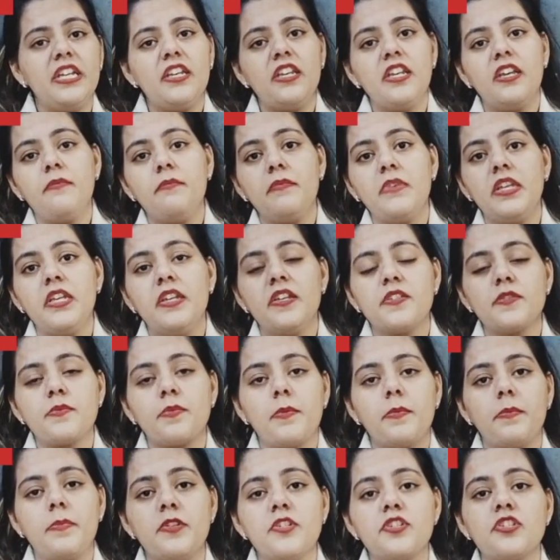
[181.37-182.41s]
NEET
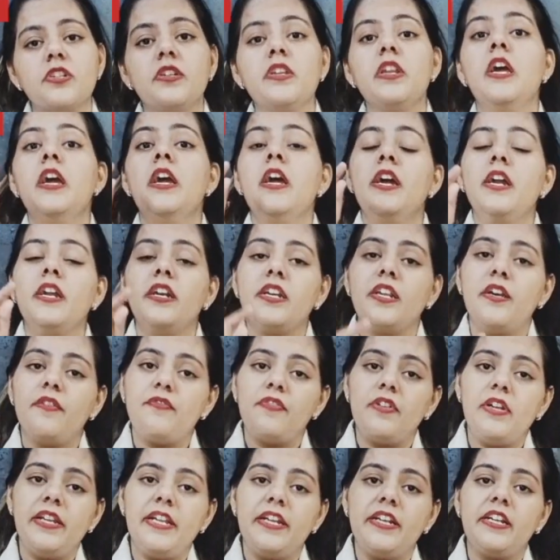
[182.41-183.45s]
MDS preparation,
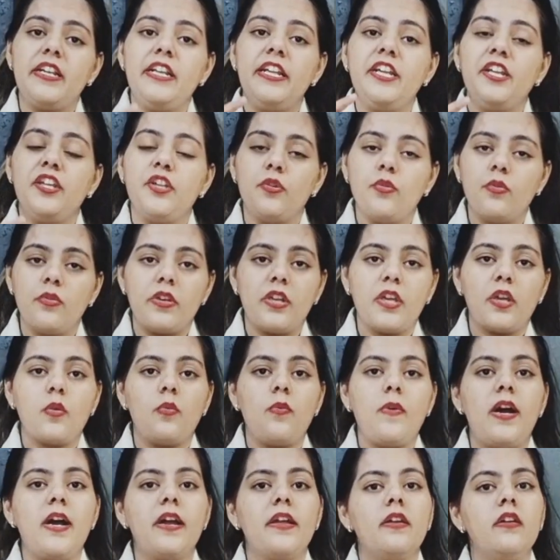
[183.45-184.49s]
definitely you
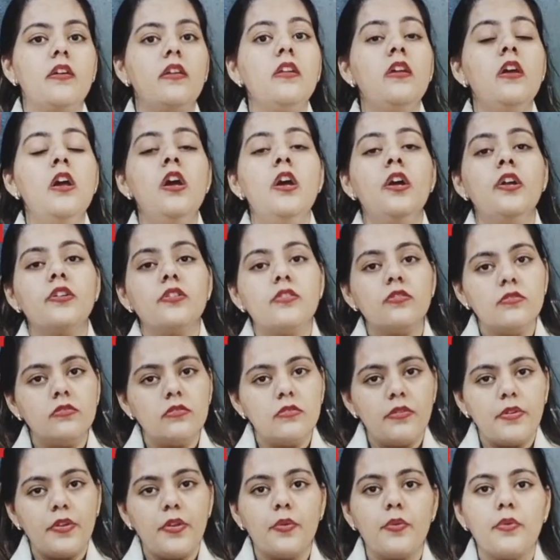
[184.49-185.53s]
require
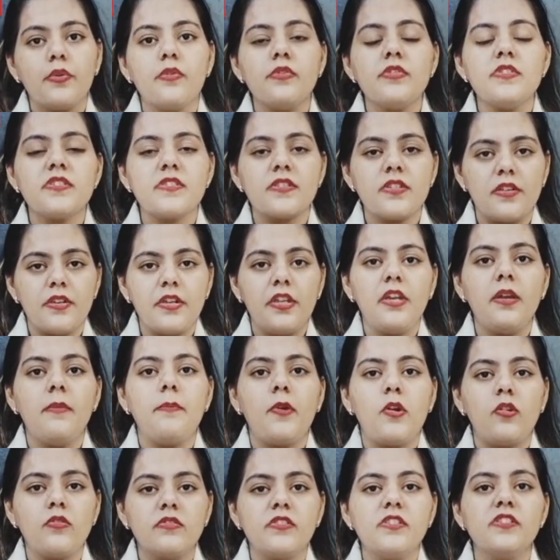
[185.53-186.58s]
to study
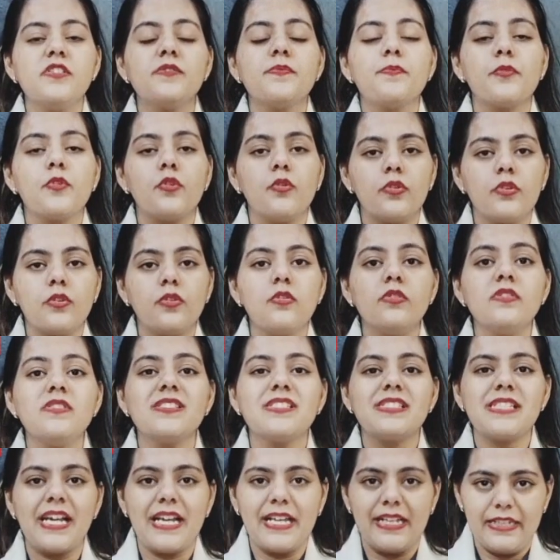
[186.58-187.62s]
about this
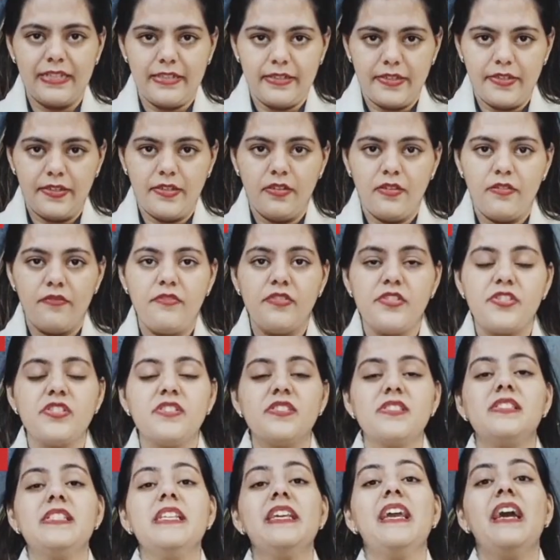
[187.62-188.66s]
protostylid,
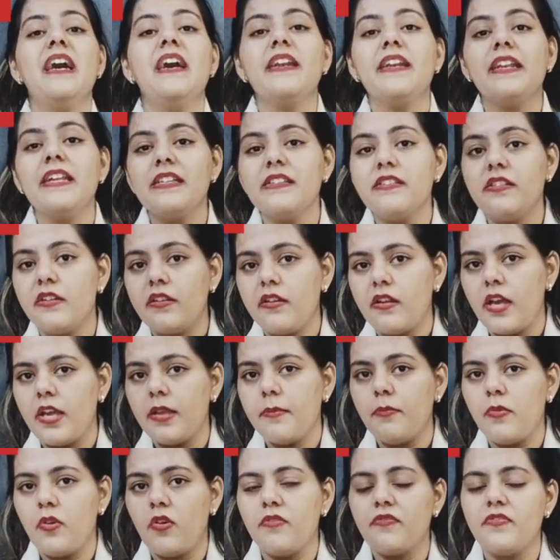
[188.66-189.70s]
which is the another
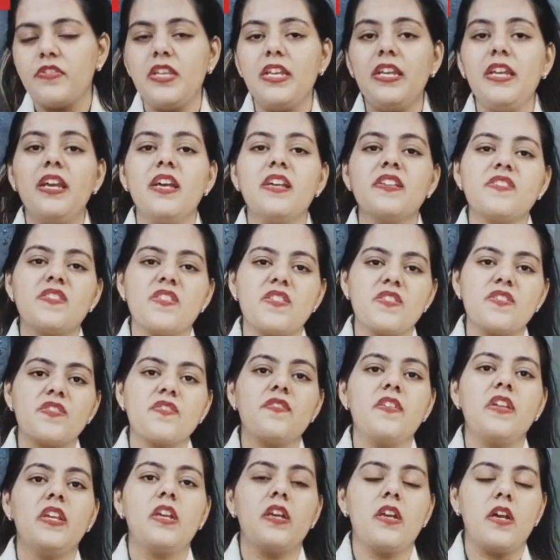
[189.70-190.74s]
type of the
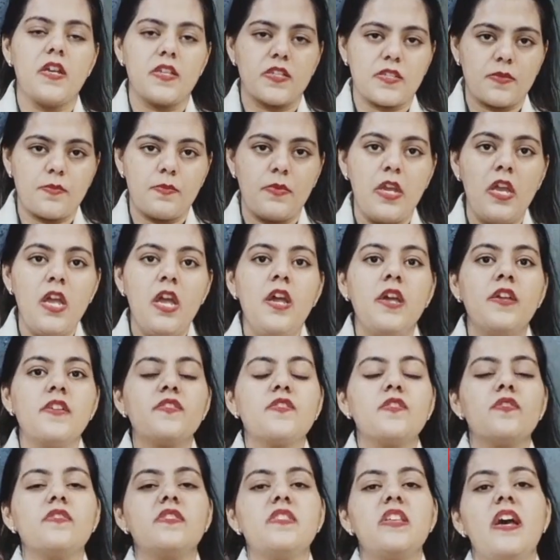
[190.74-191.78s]
accessory cusp.
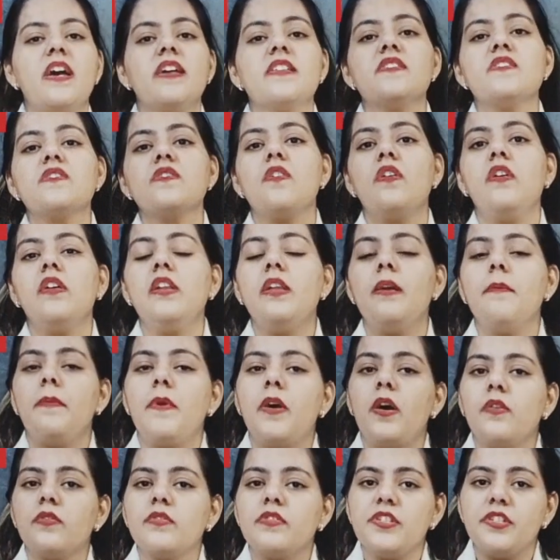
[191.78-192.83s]
So that's all
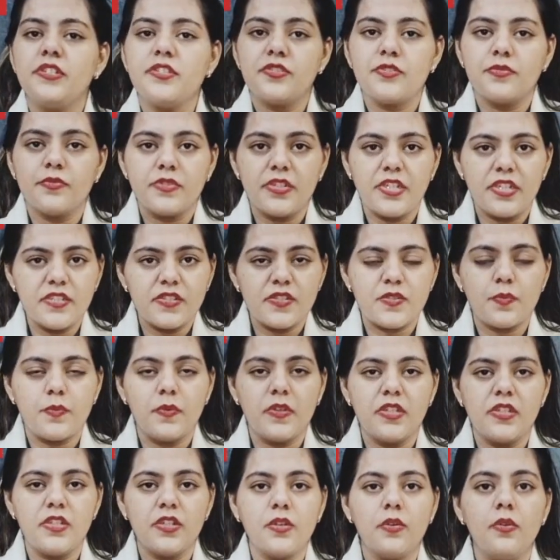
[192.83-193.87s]
about the today's
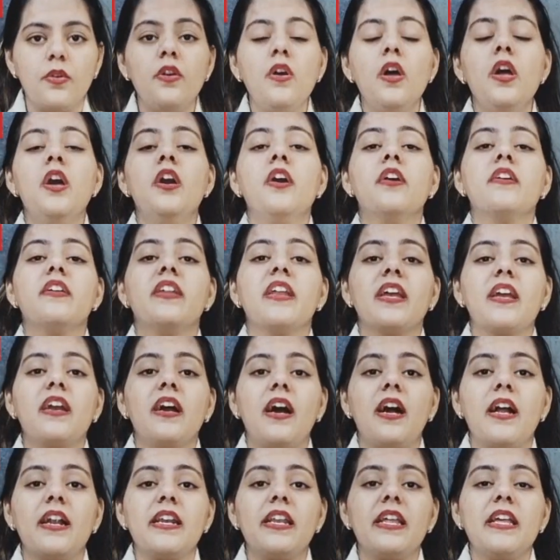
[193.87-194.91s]
video
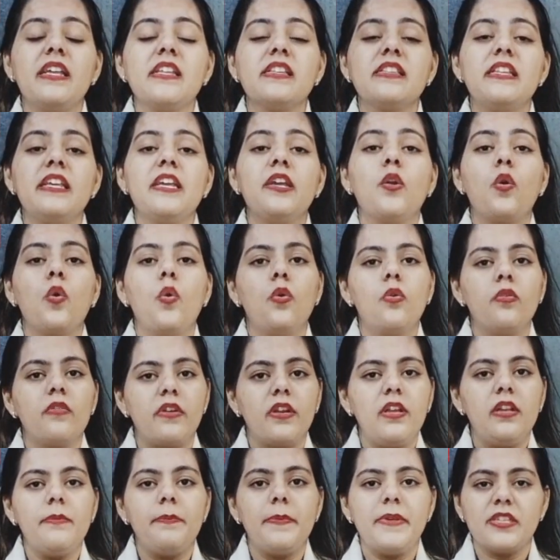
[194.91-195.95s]
regarding the
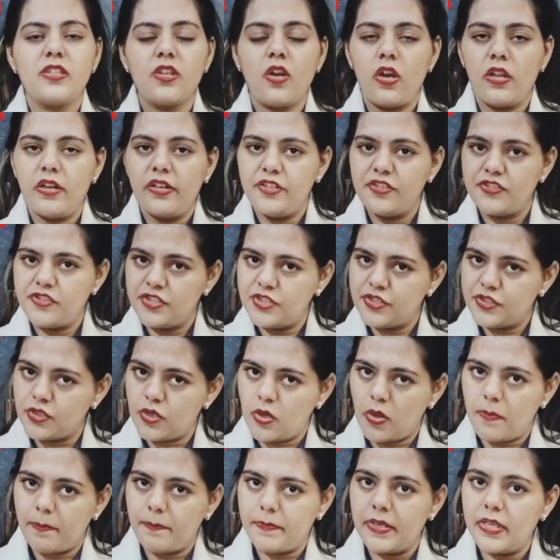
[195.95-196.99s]
oral pathology
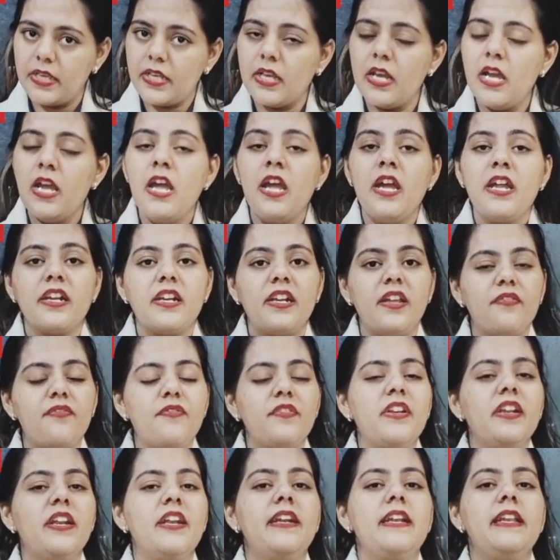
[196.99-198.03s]
topic.
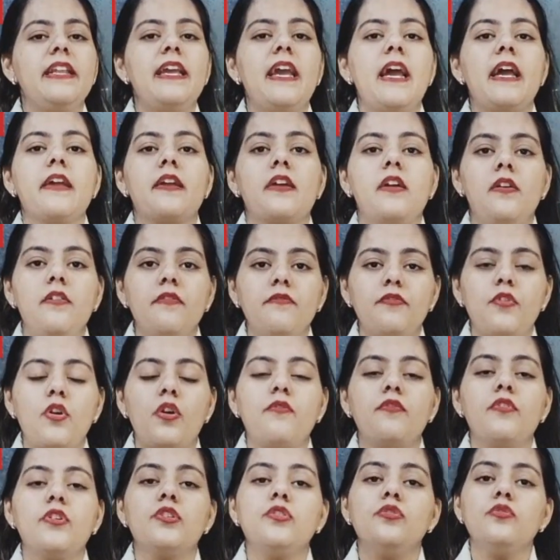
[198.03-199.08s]
Definitely I come
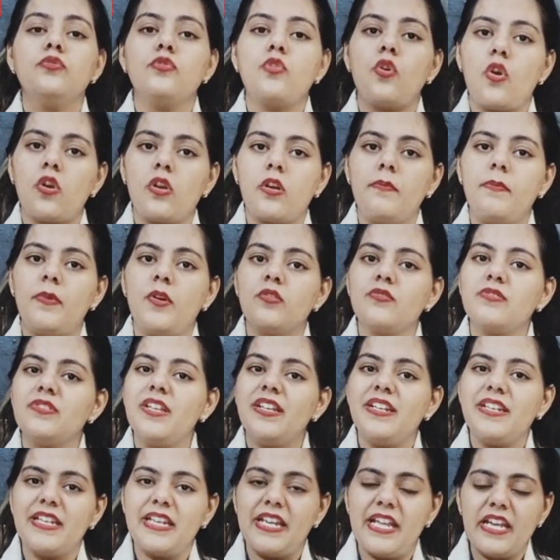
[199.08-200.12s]
forward to talk
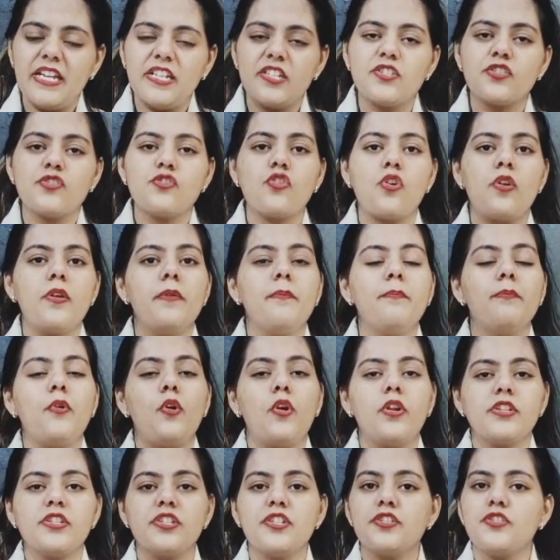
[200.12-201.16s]
about the next
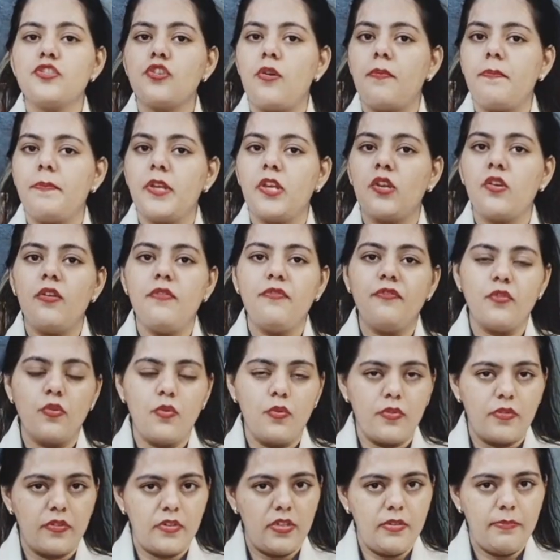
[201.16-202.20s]
important topic of
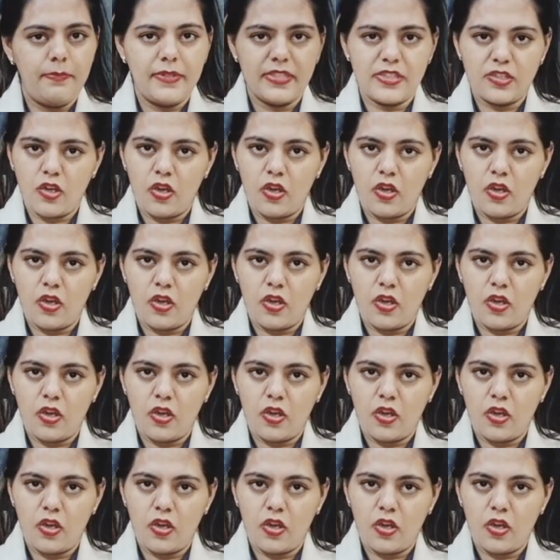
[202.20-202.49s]
oral